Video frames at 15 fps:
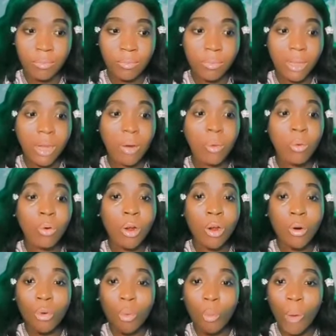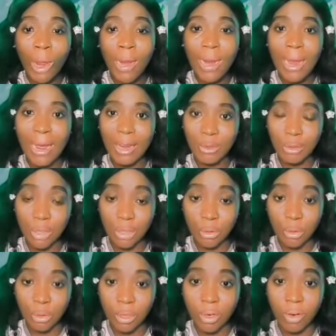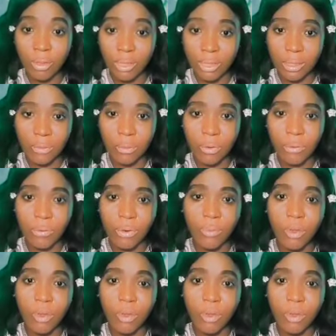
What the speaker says: Now, why are you doing all this for free?